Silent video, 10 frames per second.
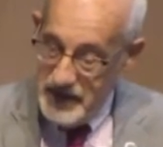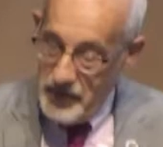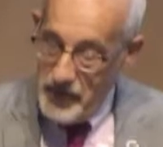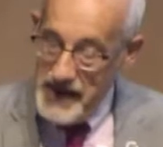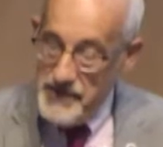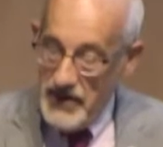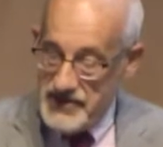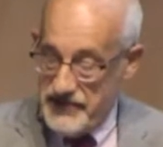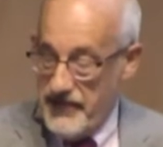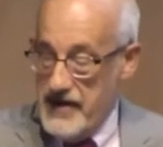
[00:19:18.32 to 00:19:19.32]
we
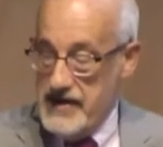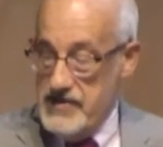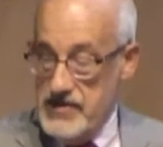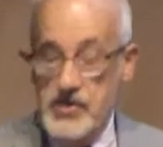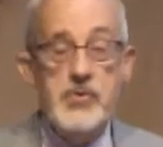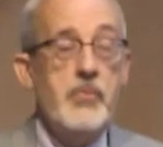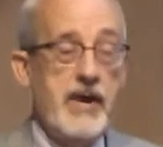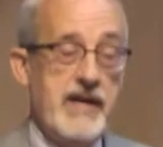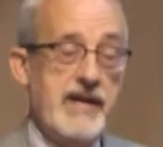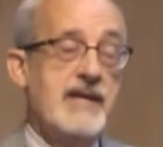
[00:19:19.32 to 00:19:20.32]
must find new
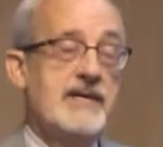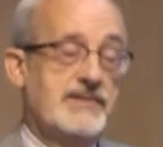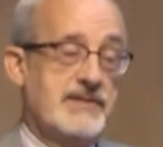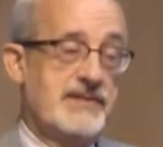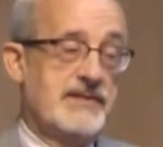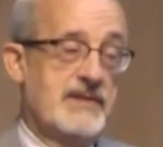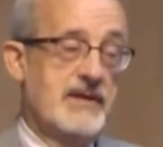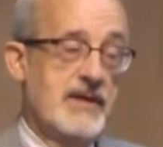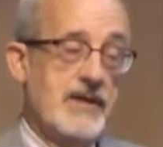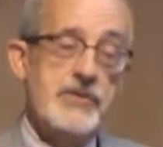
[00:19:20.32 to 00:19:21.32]
ways
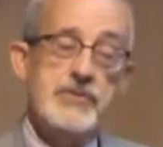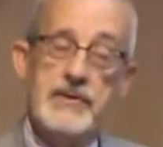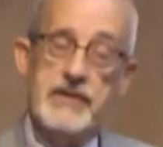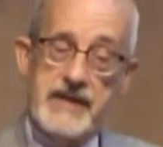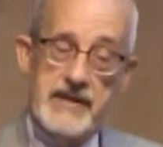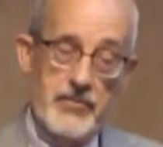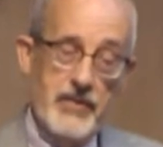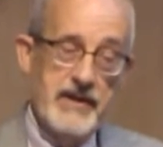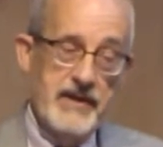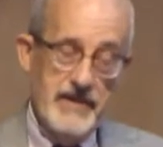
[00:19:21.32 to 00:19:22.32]
to look at
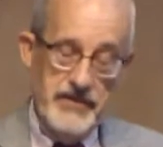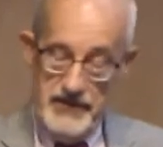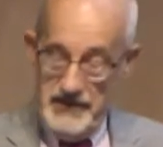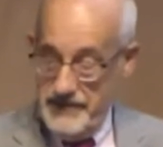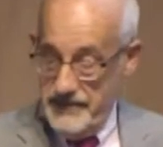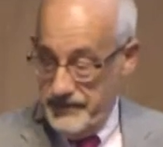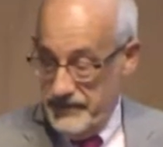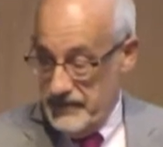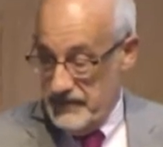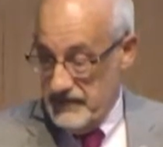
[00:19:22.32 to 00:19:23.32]
one another,
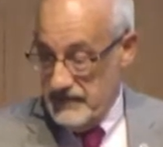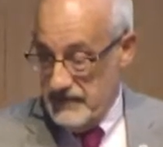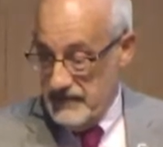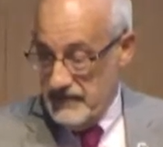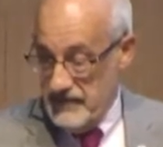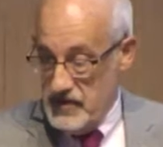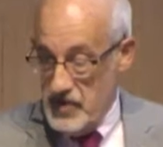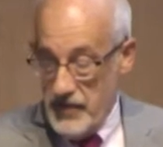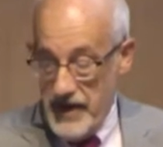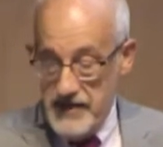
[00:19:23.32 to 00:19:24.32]
new
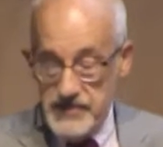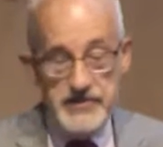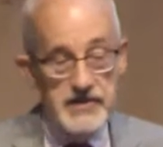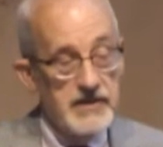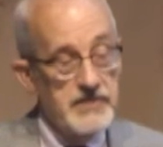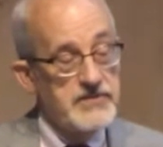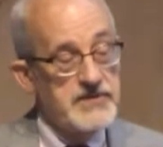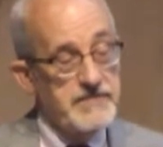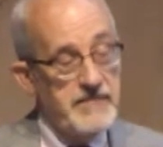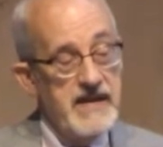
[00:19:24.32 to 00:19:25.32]
ways to
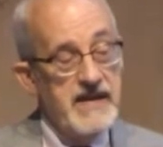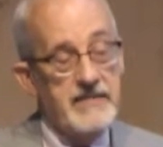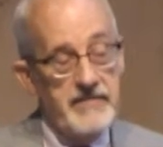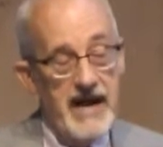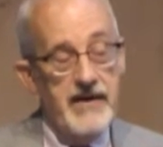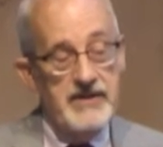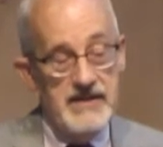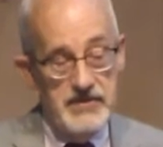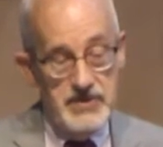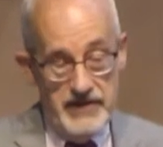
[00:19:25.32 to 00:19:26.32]
speak about
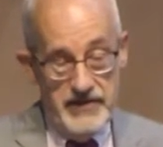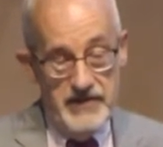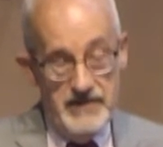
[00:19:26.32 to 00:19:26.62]
each other,